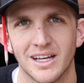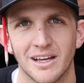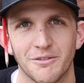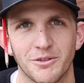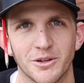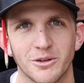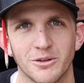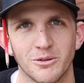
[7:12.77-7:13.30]

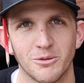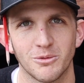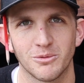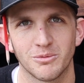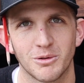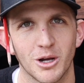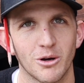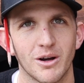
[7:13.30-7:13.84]
if you
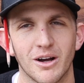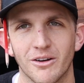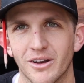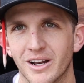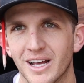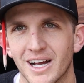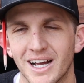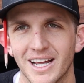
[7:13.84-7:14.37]
go out
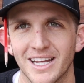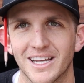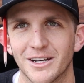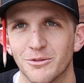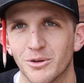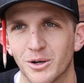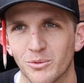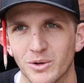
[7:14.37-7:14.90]
on a hike and
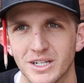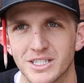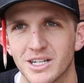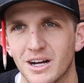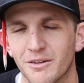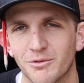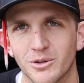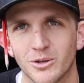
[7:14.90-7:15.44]
you want to rinse
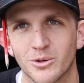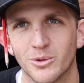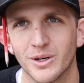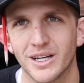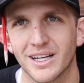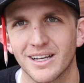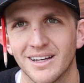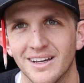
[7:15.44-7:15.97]
off real
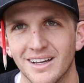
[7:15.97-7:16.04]
quick.